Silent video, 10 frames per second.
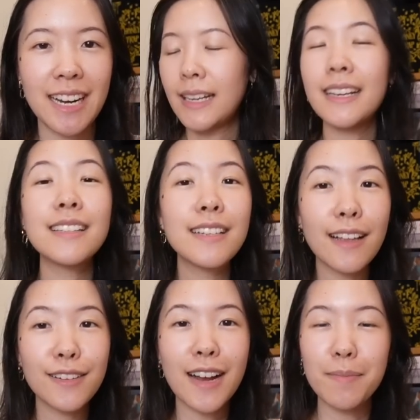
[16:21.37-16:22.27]
It is
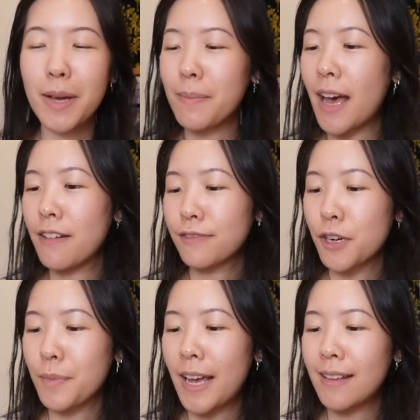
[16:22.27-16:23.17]
another MMF
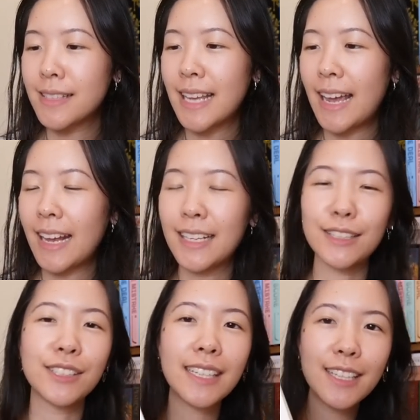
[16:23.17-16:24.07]
romance, and
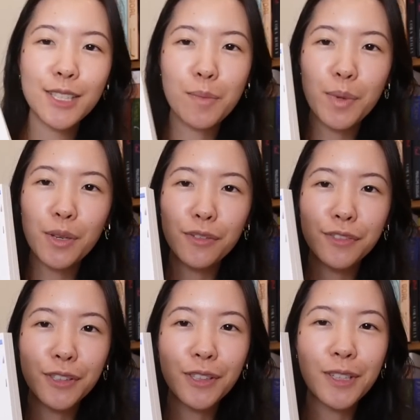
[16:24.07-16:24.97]
look at this
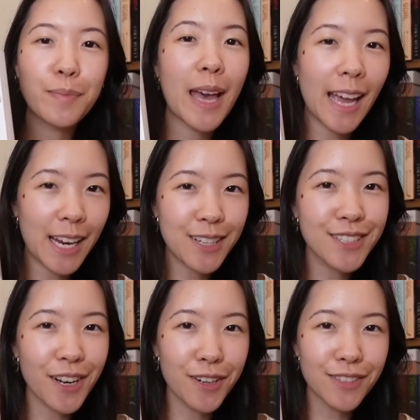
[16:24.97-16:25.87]
beautiful
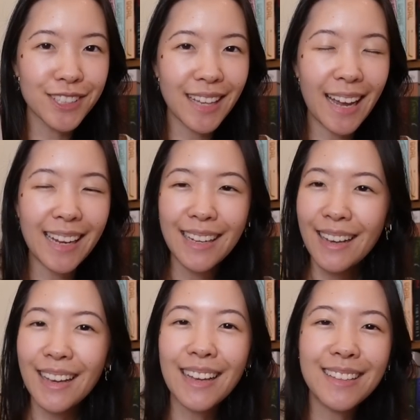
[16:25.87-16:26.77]
page overlay
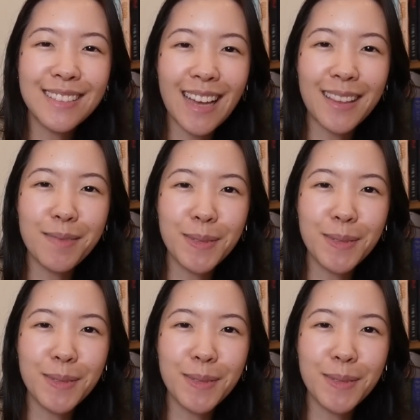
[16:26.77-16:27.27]
inside the